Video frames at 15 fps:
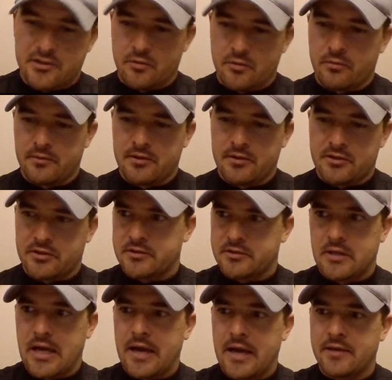so the
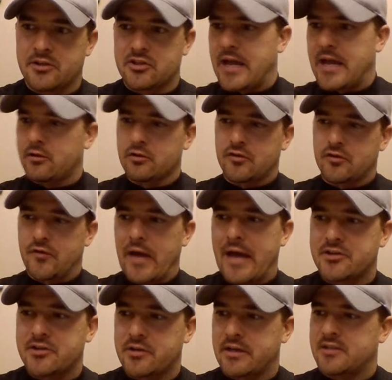slide cycles
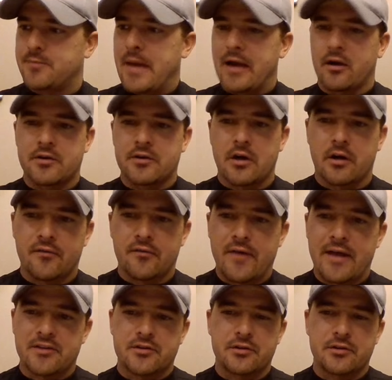faster, gets back on target
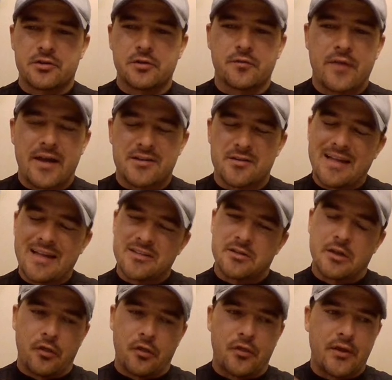faster, you shoot faster.
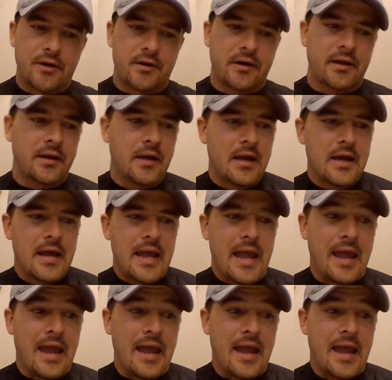That's the theory,